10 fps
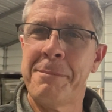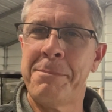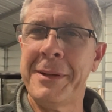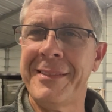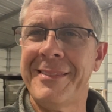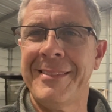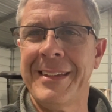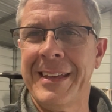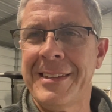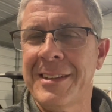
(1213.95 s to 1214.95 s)
but
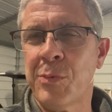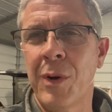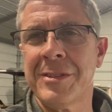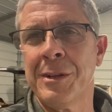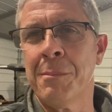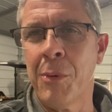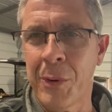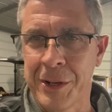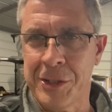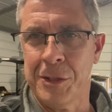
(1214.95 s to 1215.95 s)
it just wasn't
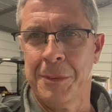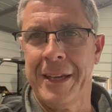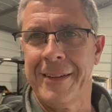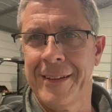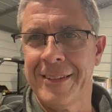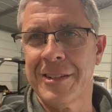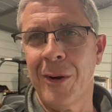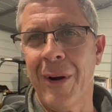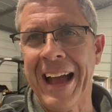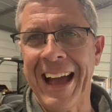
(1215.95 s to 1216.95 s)
important to me, and
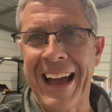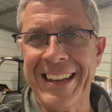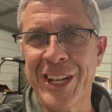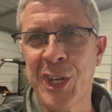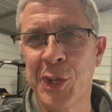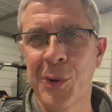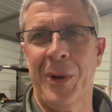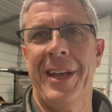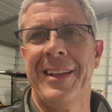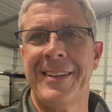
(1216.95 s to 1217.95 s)
so I I didn't do
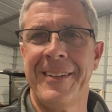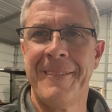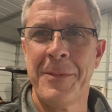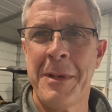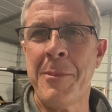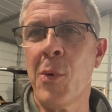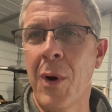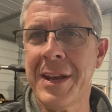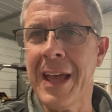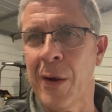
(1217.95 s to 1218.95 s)
it. Maybe
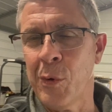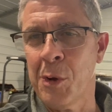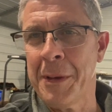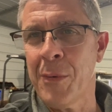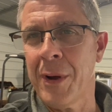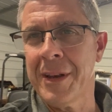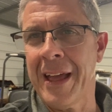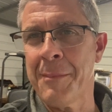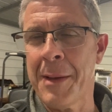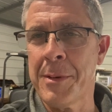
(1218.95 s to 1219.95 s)
one day it will be. One
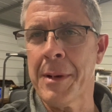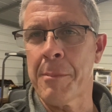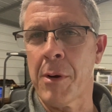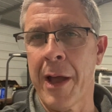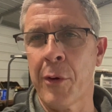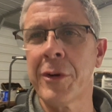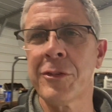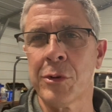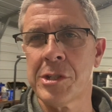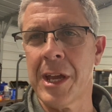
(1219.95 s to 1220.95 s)
day maybe my
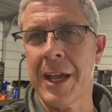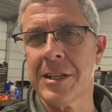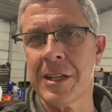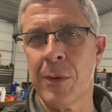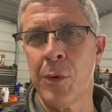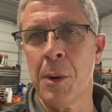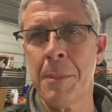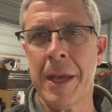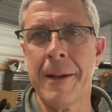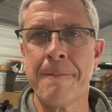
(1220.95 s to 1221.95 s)
priorities will change, and it will
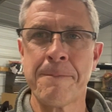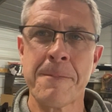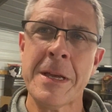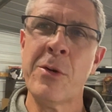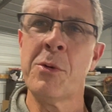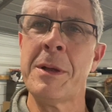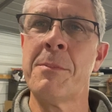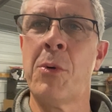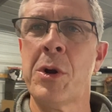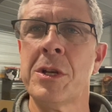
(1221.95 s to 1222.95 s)
be it will be
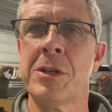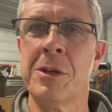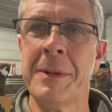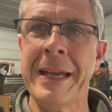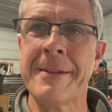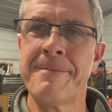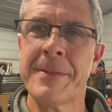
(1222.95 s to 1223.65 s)
important to me.